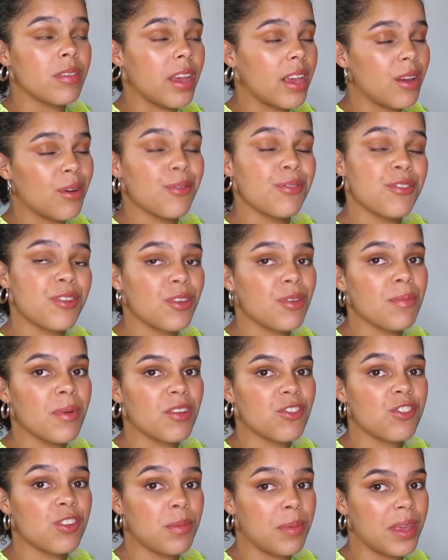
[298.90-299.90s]
take off too
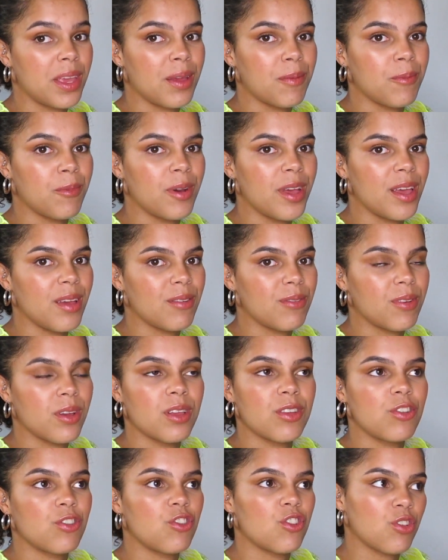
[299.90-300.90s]
much to begin with.
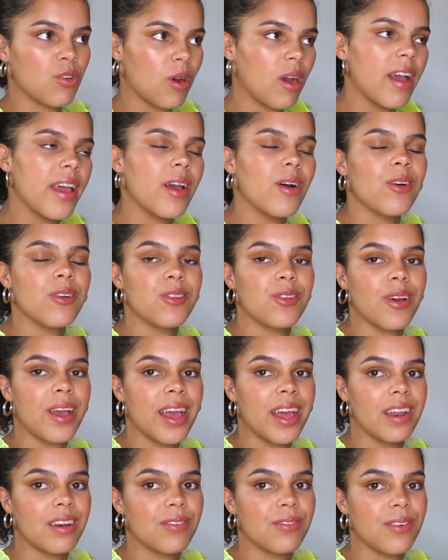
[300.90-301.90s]
try it on your
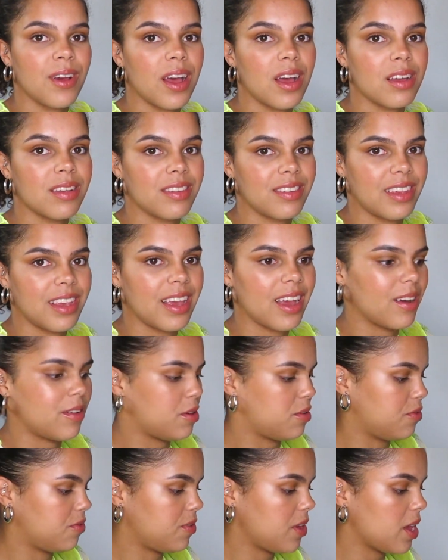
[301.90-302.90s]
head first, see how
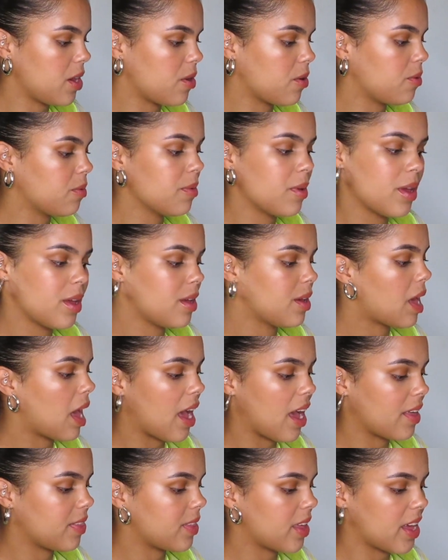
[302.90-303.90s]
you feel,
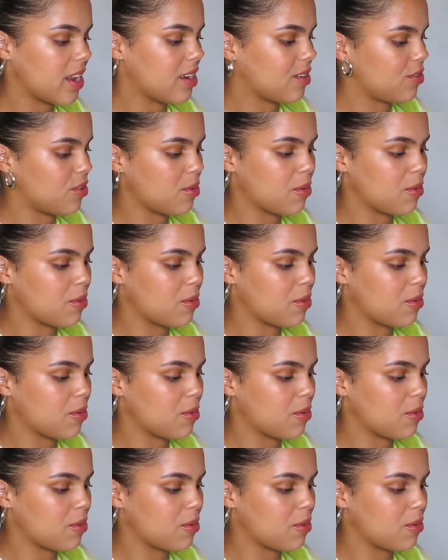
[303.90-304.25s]
and then if